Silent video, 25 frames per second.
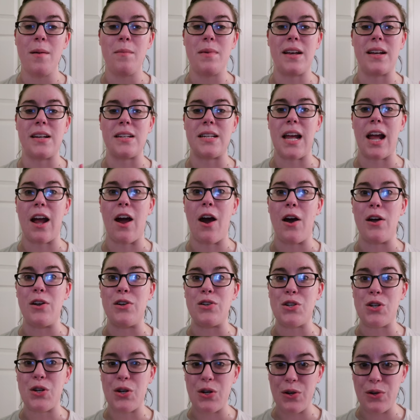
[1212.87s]
because I
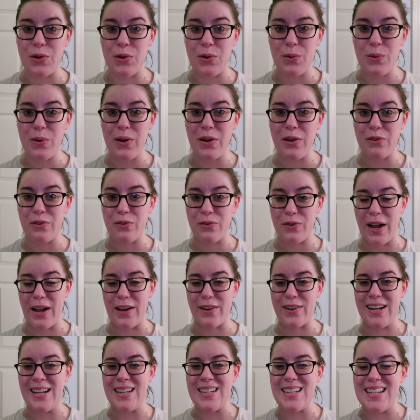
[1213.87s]
got two
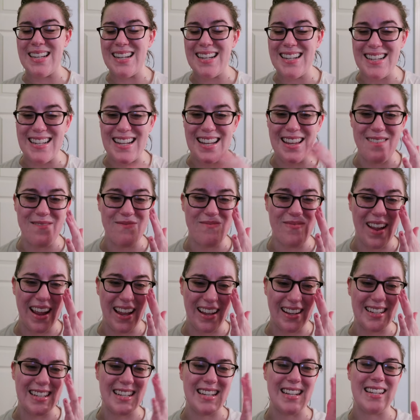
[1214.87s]
fragrances in the
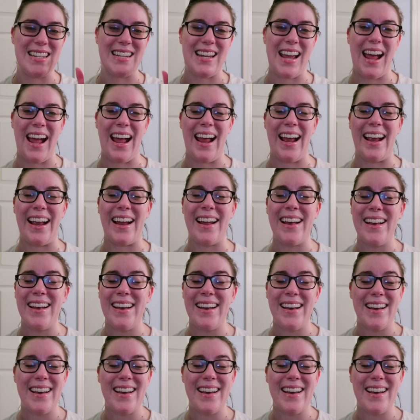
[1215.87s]
mail today.